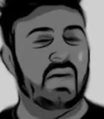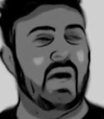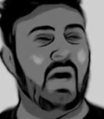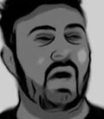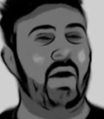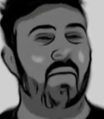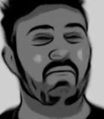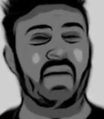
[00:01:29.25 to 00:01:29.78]

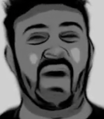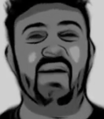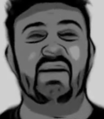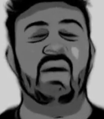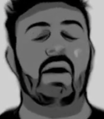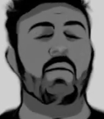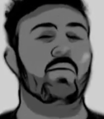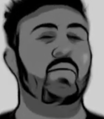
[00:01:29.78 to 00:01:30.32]

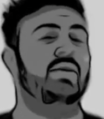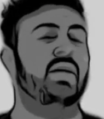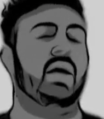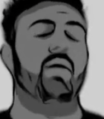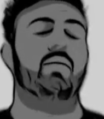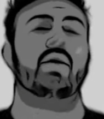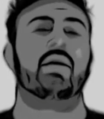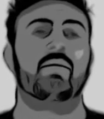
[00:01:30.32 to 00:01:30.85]
That I would
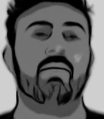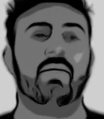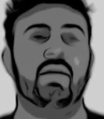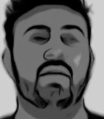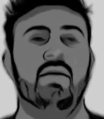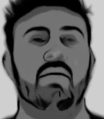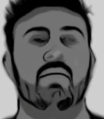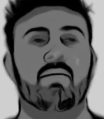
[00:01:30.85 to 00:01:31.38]
not
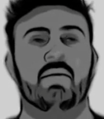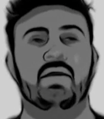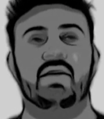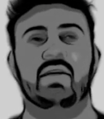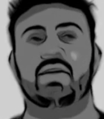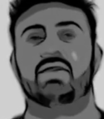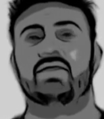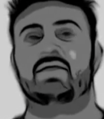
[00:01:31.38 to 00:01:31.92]
recommend, but
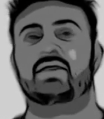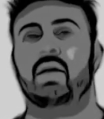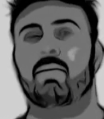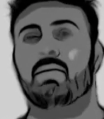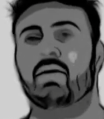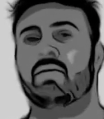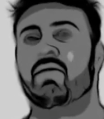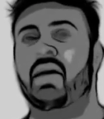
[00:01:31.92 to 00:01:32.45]
there's a
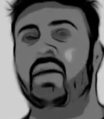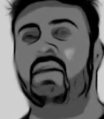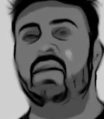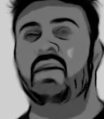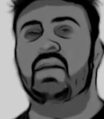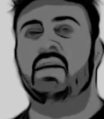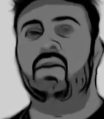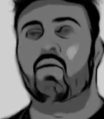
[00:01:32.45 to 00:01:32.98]
couple of
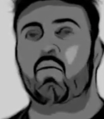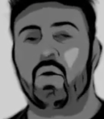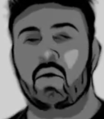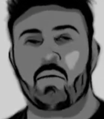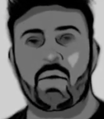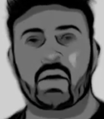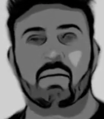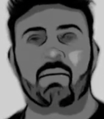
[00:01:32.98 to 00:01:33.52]
that
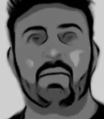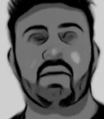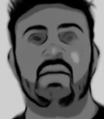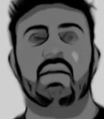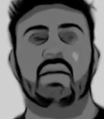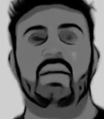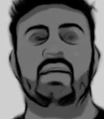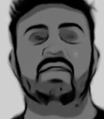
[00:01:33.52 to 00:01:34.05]
will recommend.